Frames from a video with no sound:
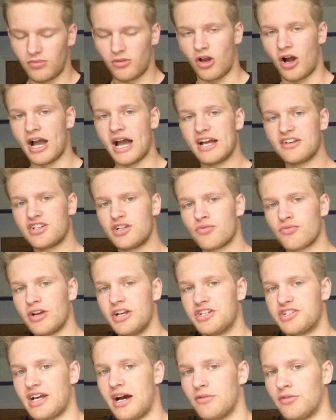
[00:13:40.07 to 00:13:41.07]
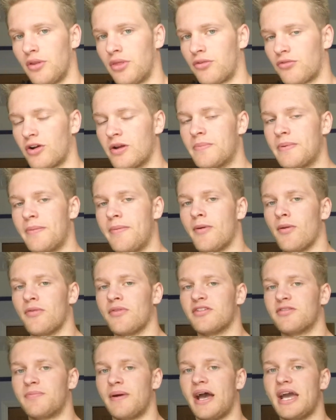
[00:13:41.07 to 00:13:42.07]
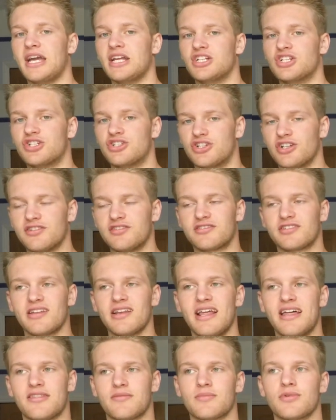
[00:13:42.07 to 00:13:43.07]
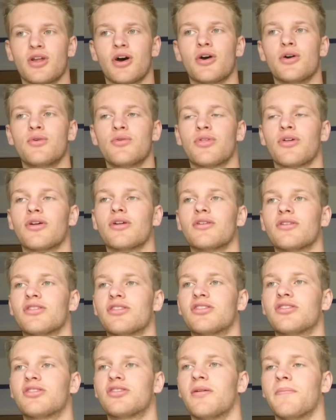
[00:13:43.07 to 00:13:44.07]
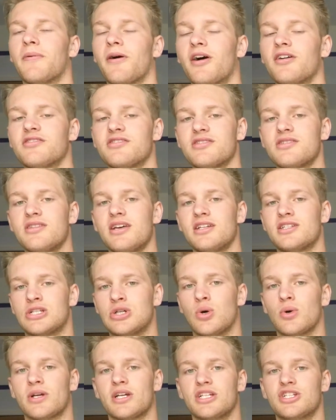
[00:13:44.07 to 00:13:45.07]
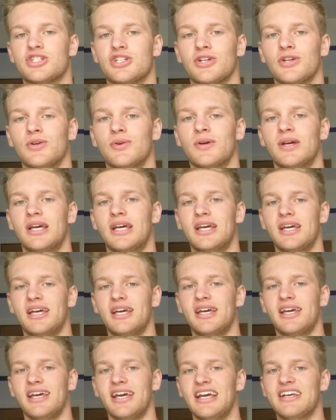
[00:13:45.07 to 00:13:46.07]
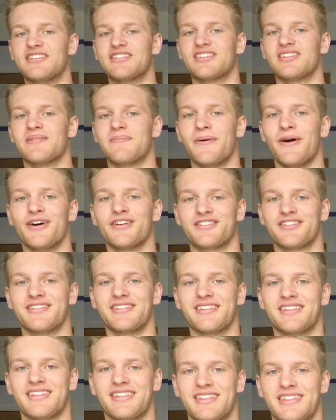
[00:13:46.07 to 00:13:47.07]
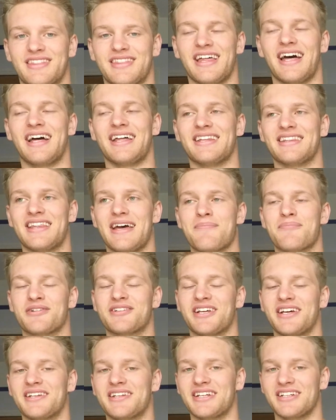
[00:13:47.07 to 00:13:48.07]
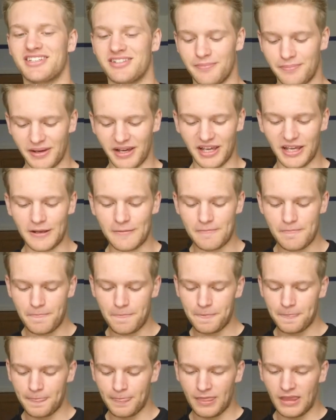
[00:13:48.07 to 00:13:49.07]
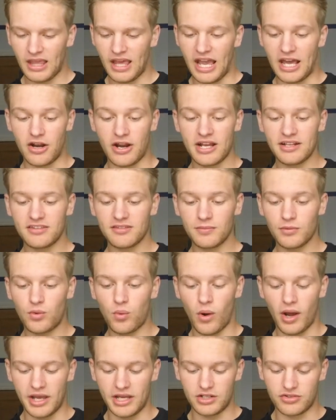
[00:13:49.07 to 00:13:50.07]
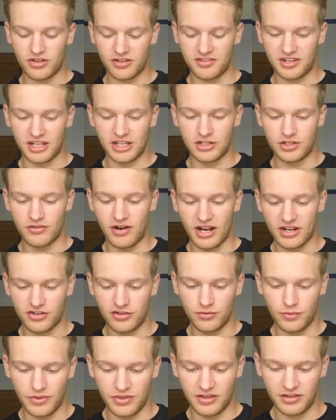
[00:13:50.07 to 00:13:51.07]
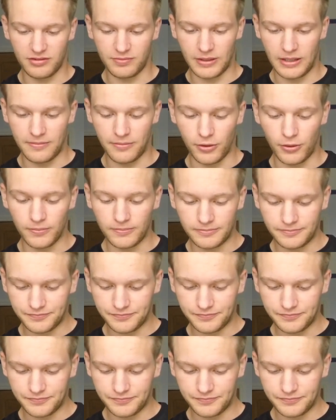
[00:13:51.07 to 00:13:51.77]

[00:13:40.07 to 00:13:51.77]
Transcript: I actually reached out to three people on this page just to let them know that the person they're talking to isn't the person that they're pretending to be. And I had some quite interesting interactions with these people.